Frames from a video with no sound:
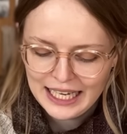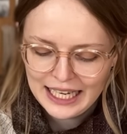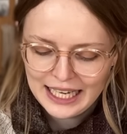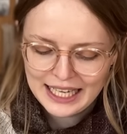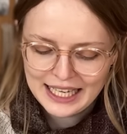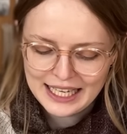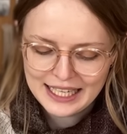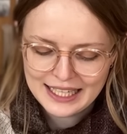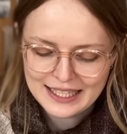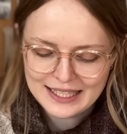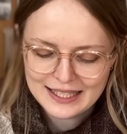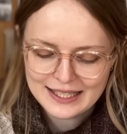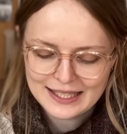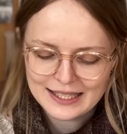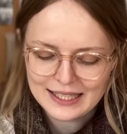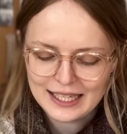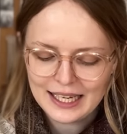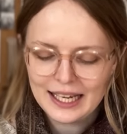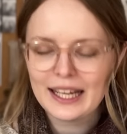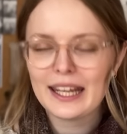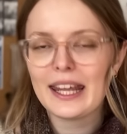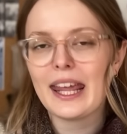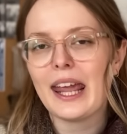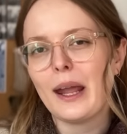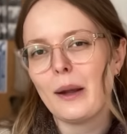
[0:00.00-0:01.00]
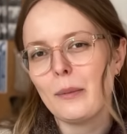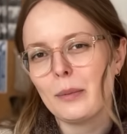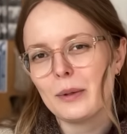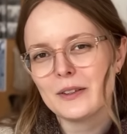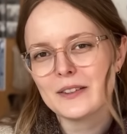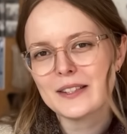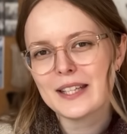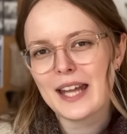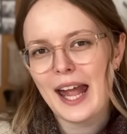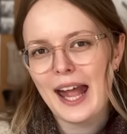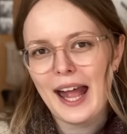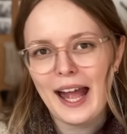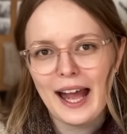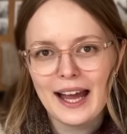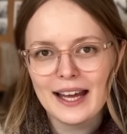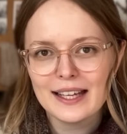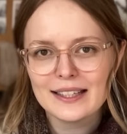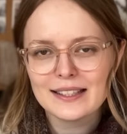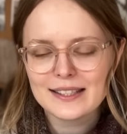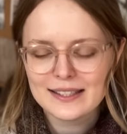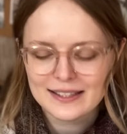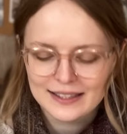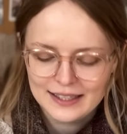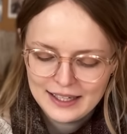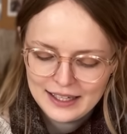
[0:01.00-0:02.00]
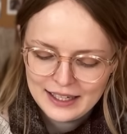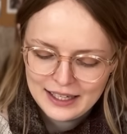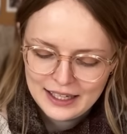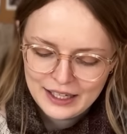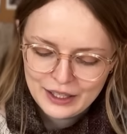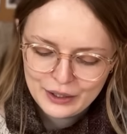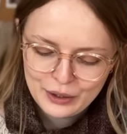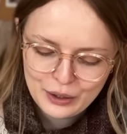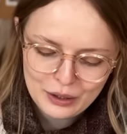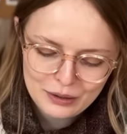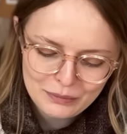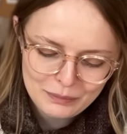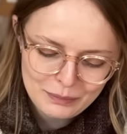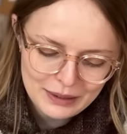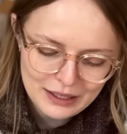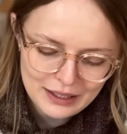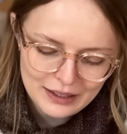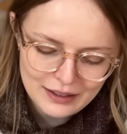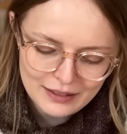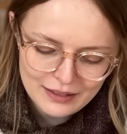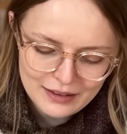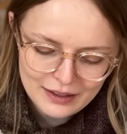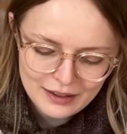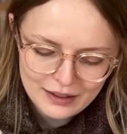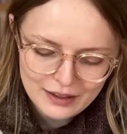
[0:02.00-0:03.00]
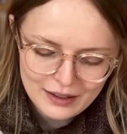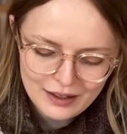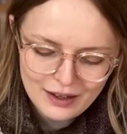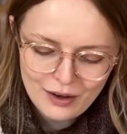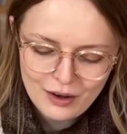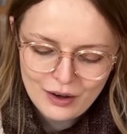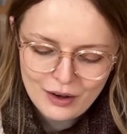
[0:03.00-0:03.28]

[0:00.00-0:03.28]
is a cabled hat. Could be the